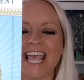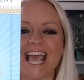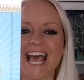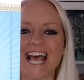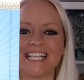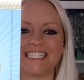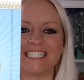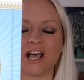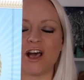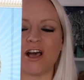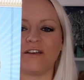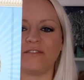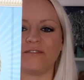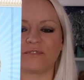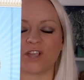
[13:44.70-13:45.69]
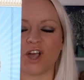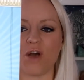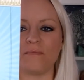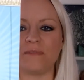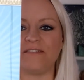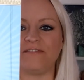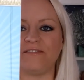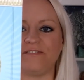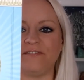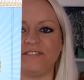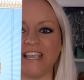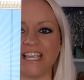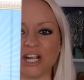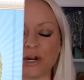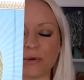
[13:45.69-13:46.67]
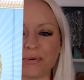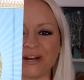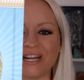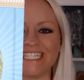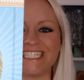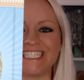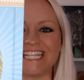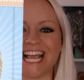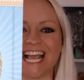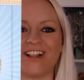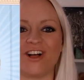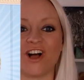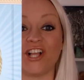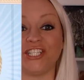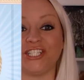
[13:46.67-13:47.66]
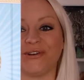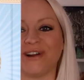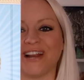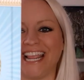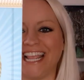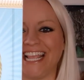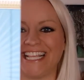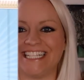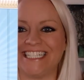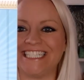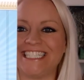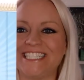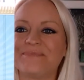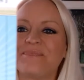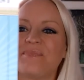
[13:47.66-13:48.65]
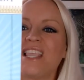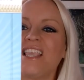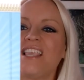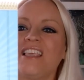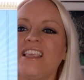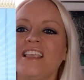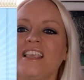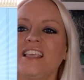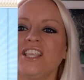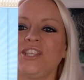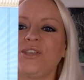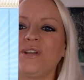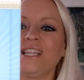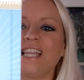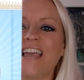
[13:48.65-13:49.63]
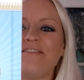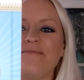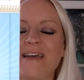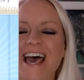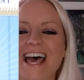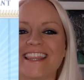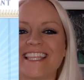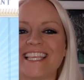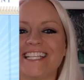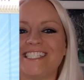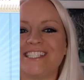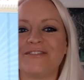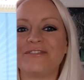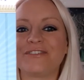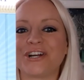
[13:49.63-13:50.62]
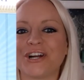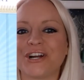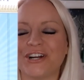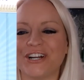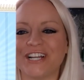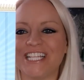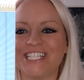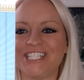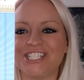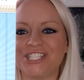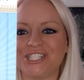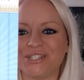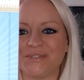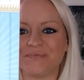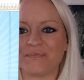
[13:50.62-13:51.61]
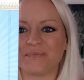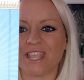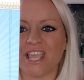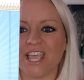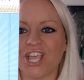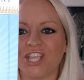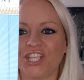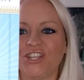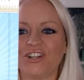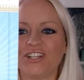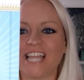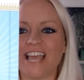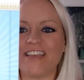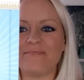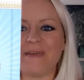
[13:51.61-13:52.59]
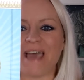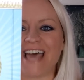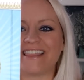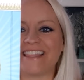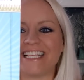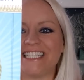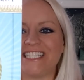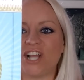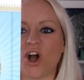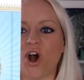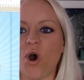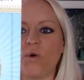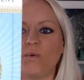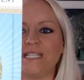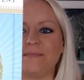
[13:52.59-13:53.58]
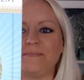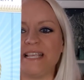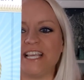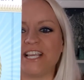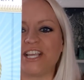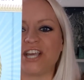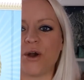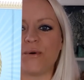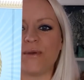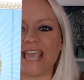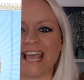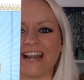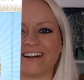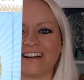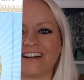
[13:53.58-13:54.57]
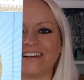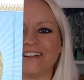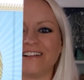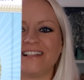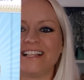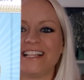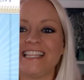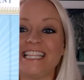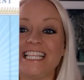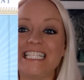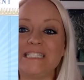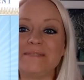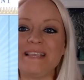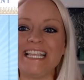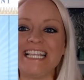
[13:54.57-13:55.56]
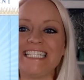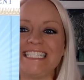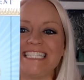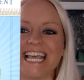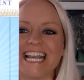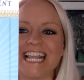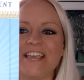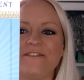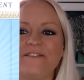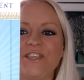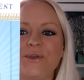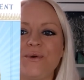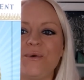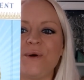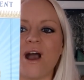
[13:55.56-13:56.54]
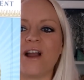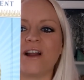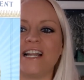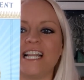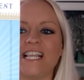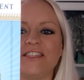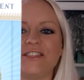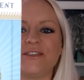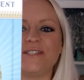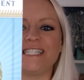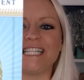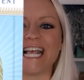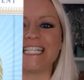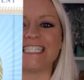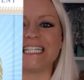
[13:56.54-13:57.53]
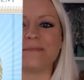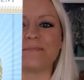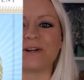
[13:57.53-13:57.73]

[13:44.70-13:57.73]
as a common fingerprint style on your hands, your life path is of courage. Your life path is to always be a go-getter. This means that if you are an enthusiastic